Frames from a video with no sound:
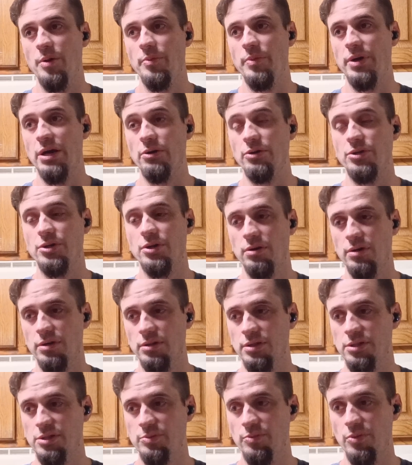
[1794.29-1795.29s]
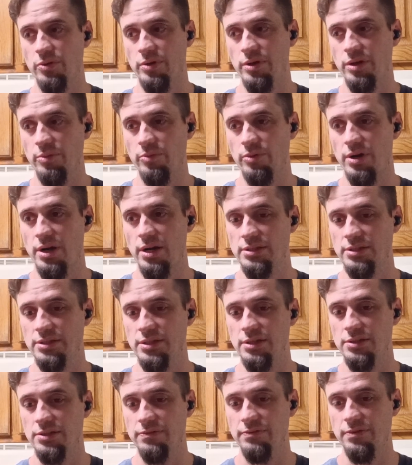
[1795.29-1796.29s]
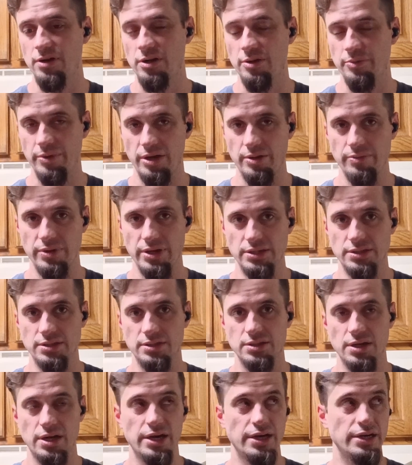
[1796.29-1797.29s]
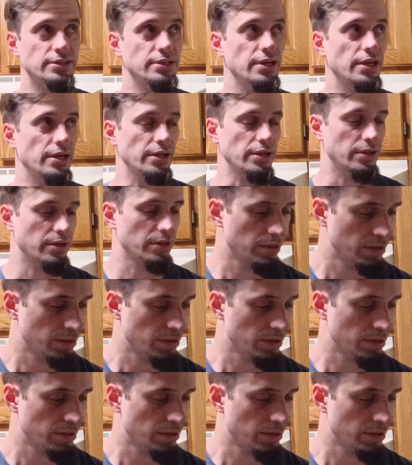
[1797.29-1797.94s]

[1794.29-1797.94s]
Now, during the smoking process of all my meats, I take,